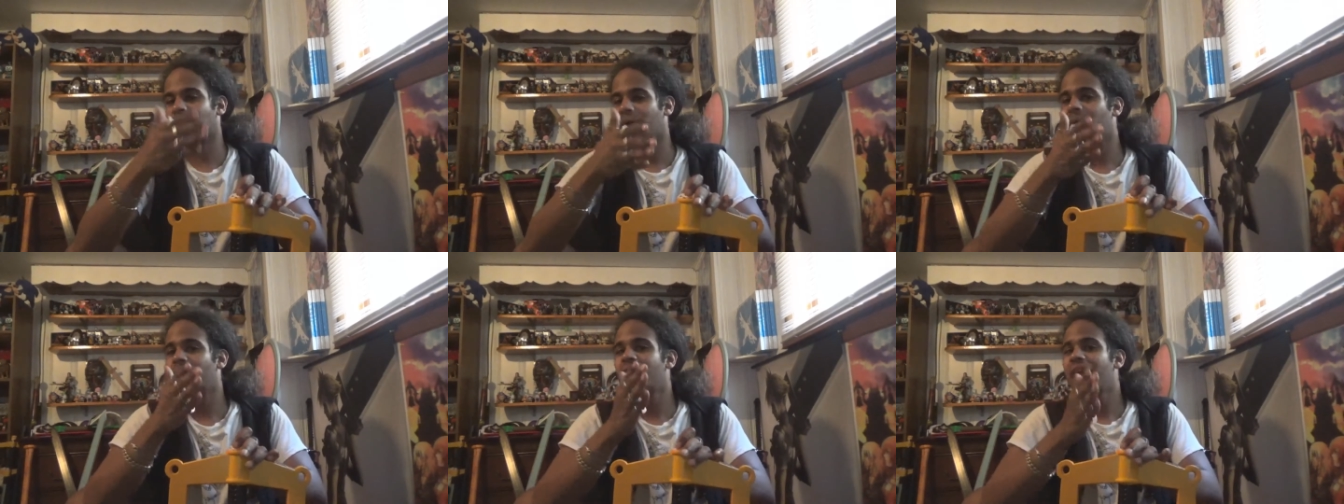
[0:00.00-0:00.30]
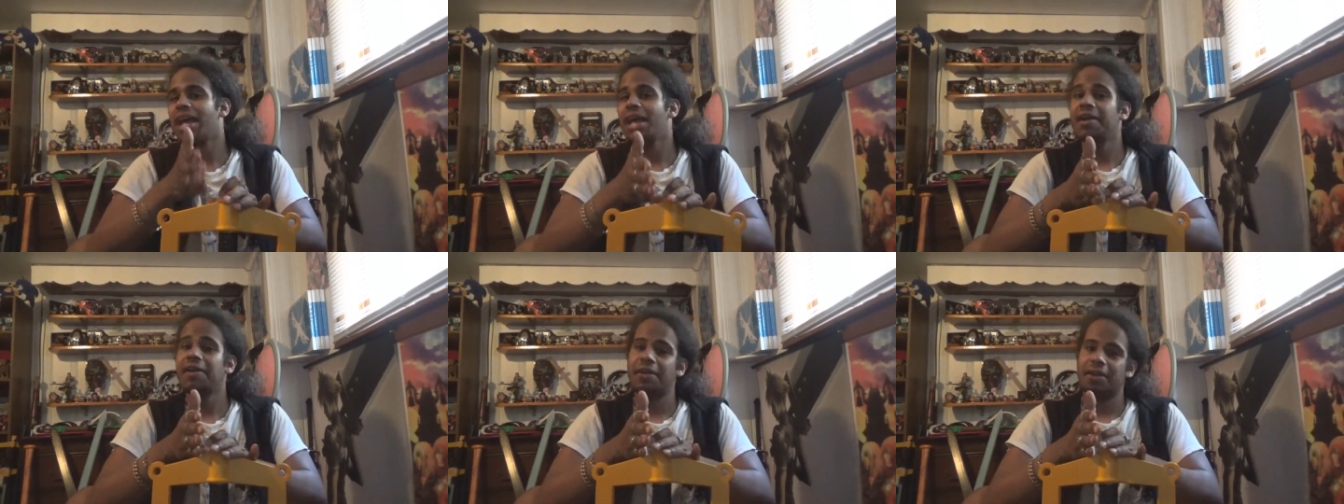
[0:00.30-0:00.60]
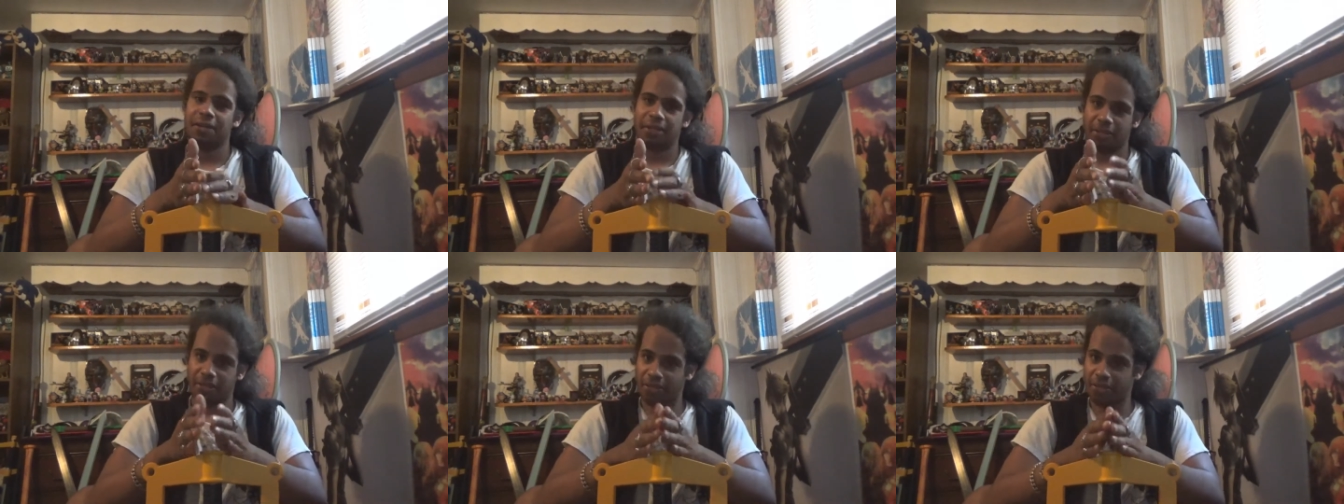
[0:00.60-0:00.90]
So
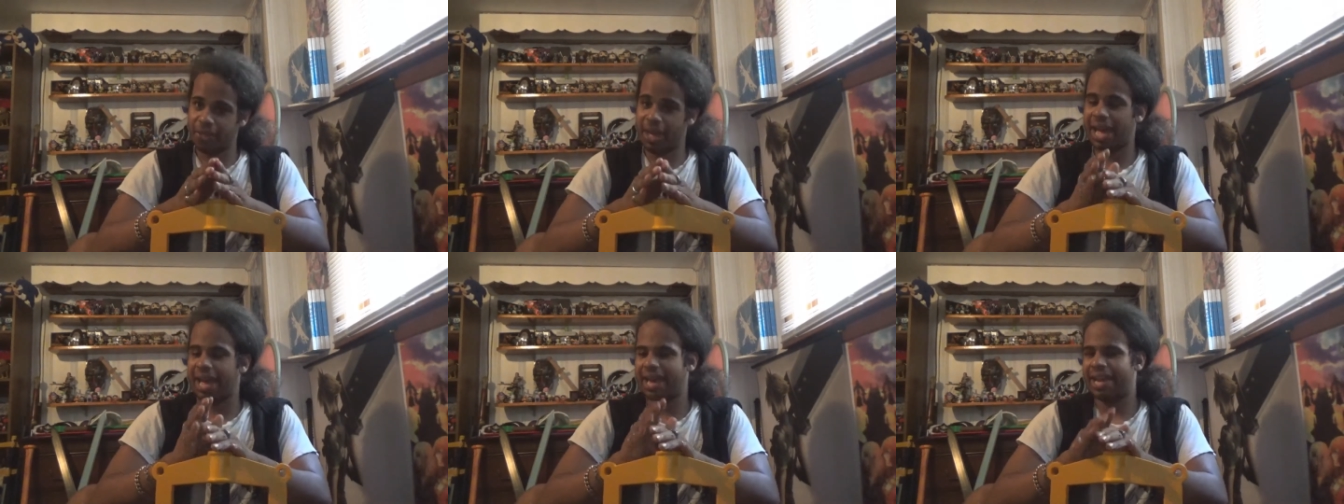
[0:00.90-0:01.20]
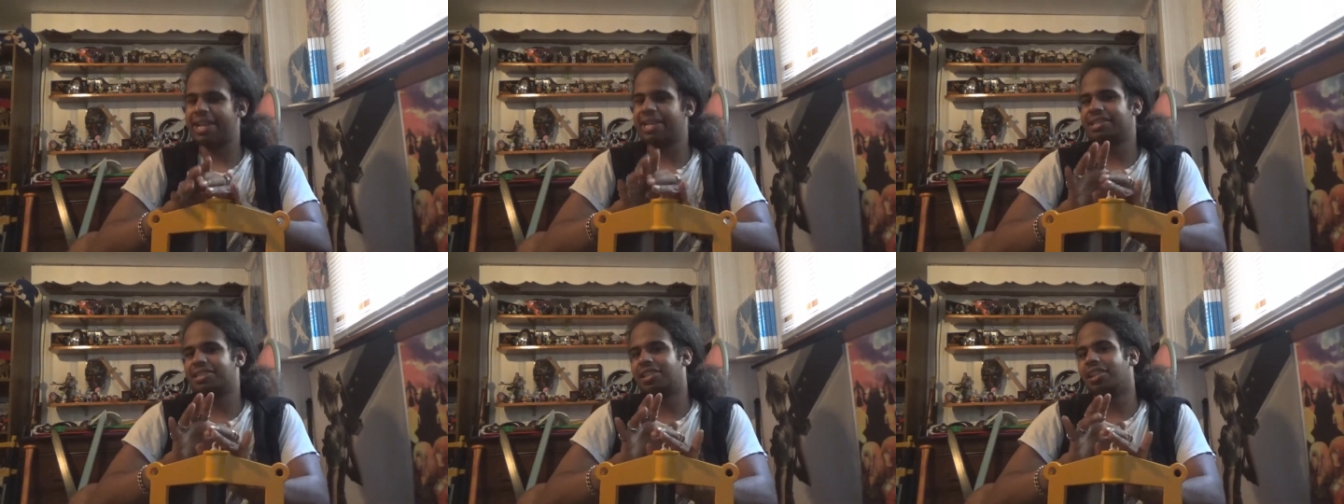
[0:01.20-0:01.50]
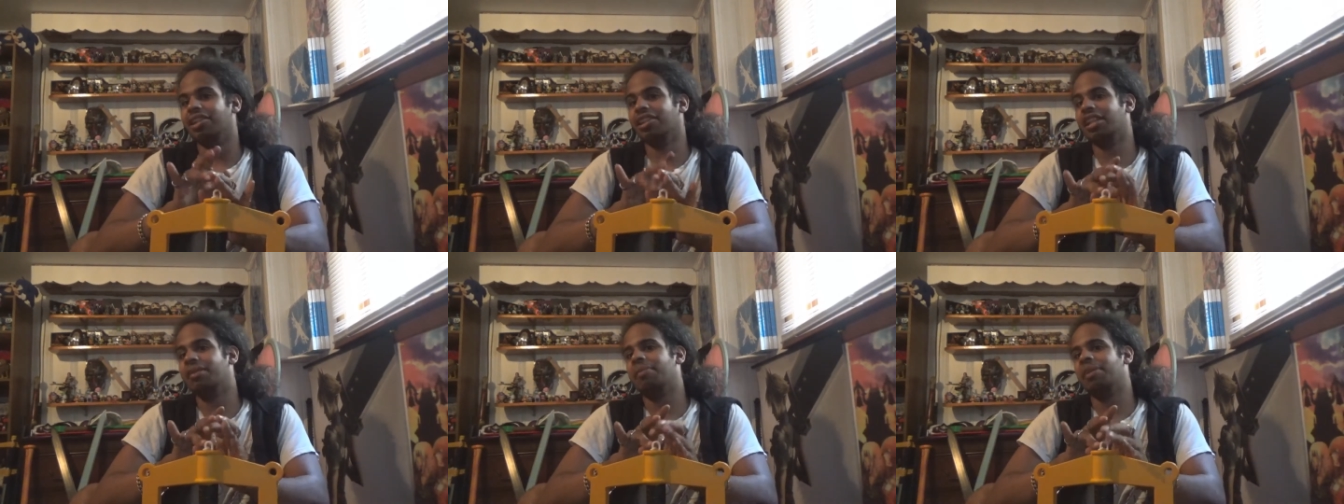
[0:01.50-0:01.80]
that is
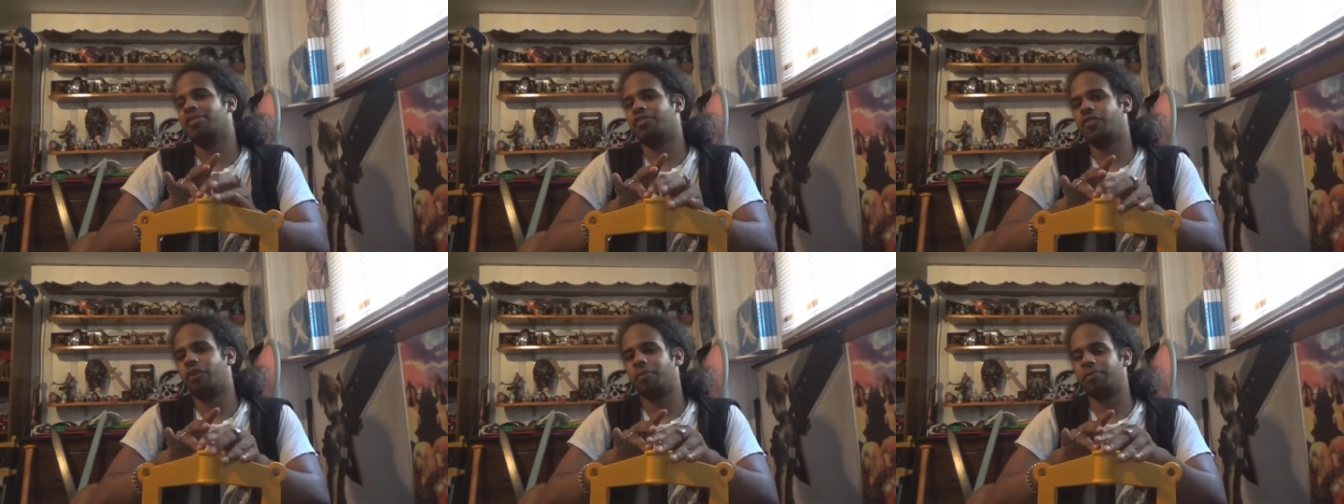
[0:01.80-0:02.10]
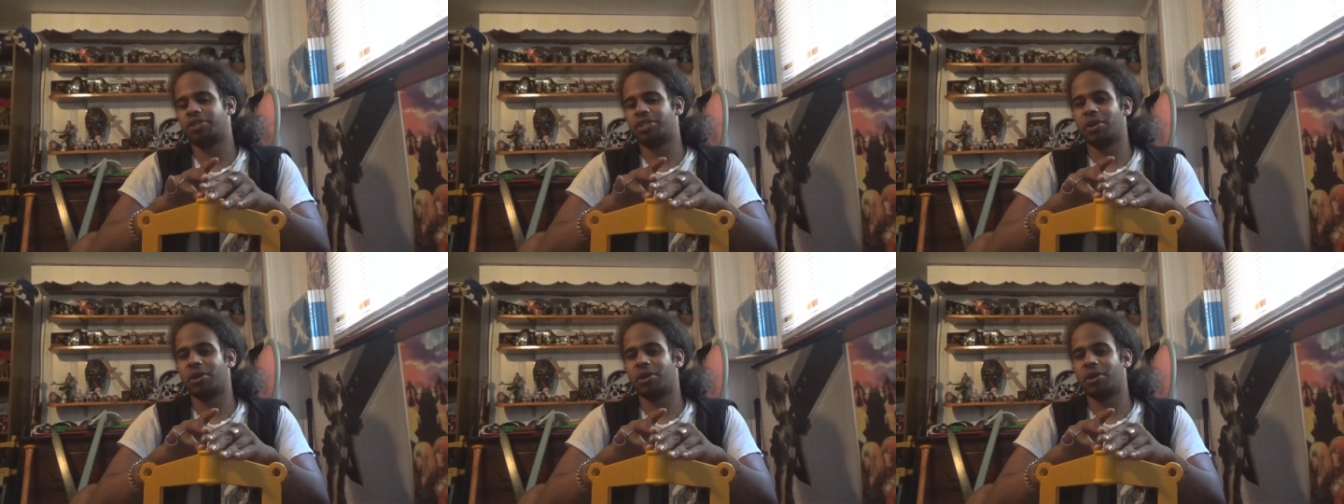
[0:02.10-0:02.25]
the limit form.